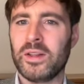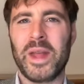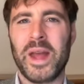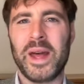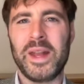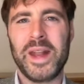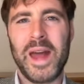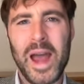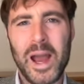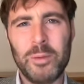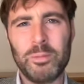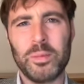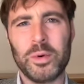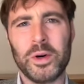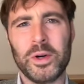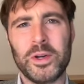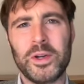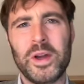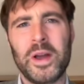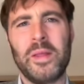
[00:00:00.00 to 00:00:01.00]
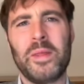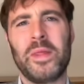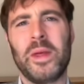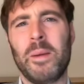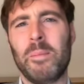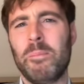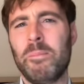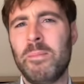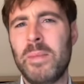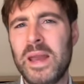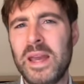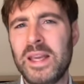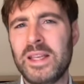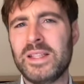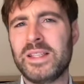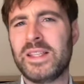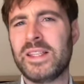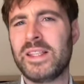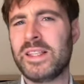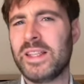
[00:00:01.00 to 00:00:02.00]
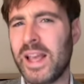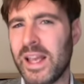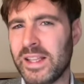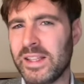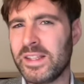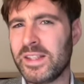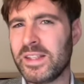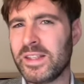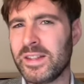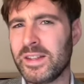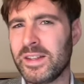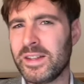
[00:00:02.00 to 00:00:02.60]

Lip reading: an output that made sense